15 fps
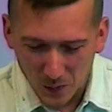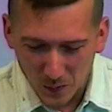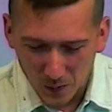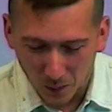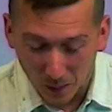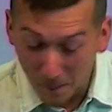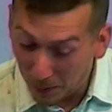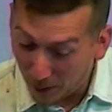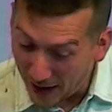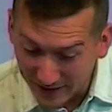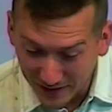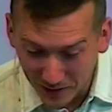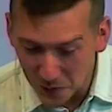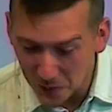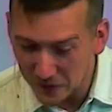One
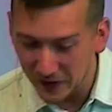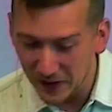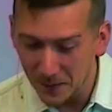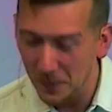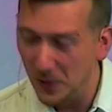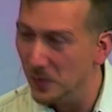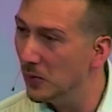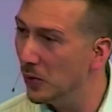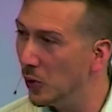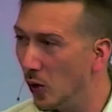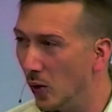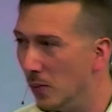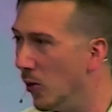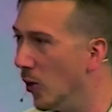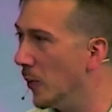practical tip that more
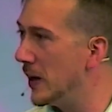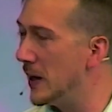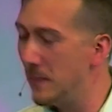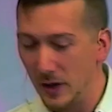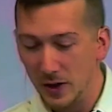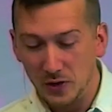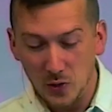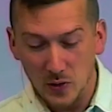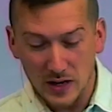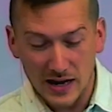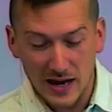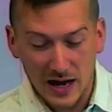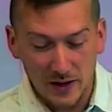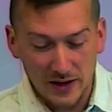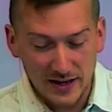and more people are doing
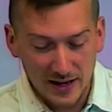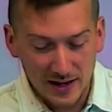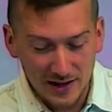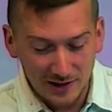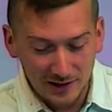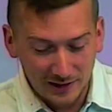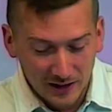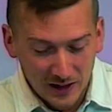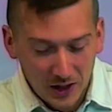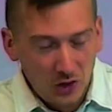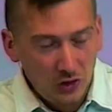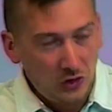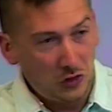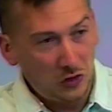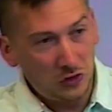nowadays
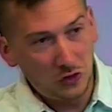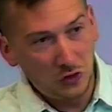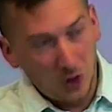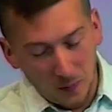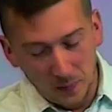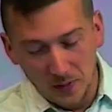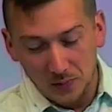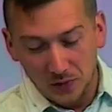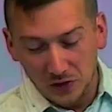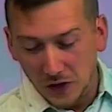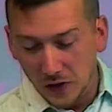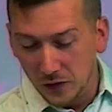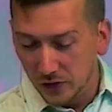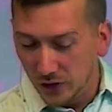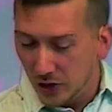to stop
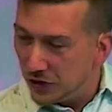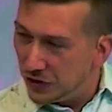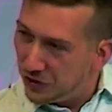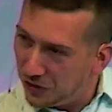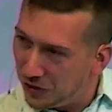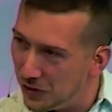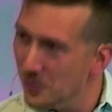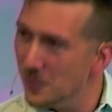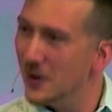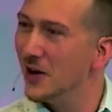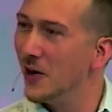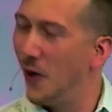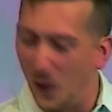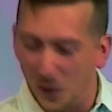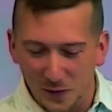themselves
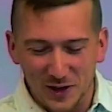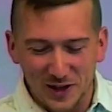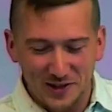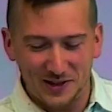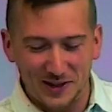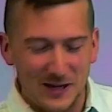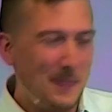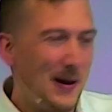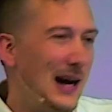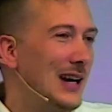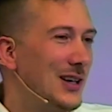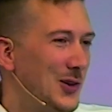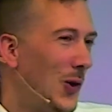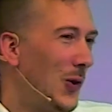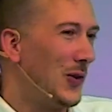consuming obviously
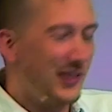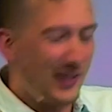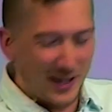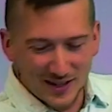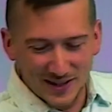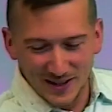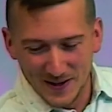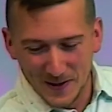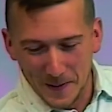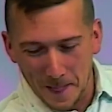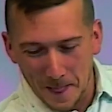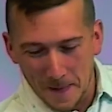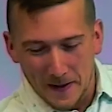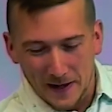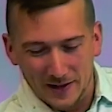bad content
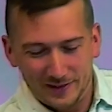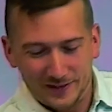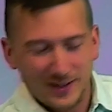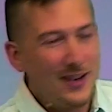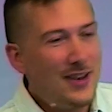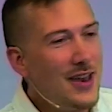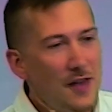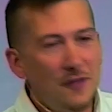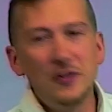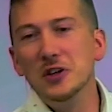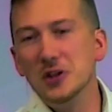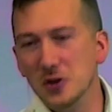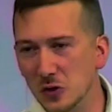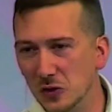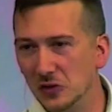is to never
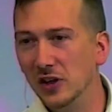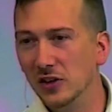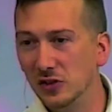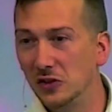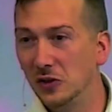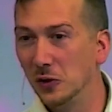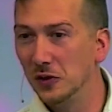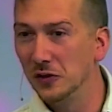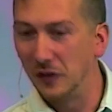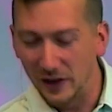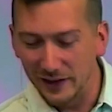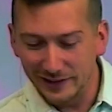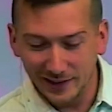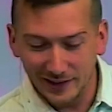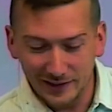use digital
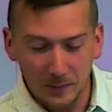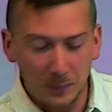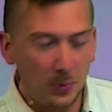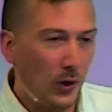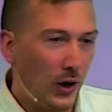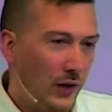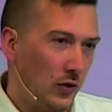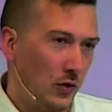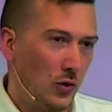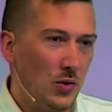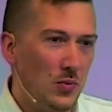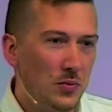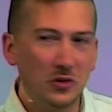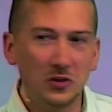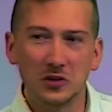devices in private
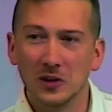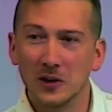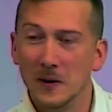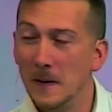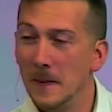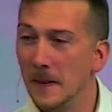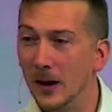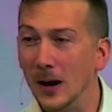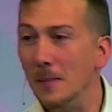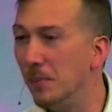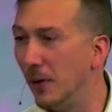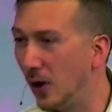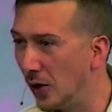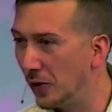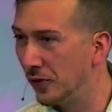rooms like
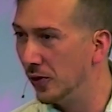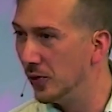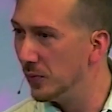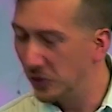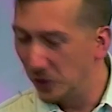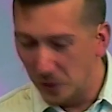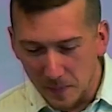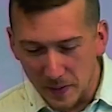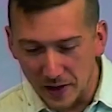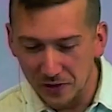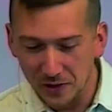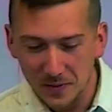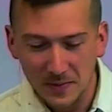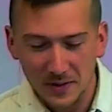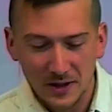bathrooms or the
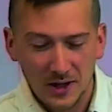bedroom.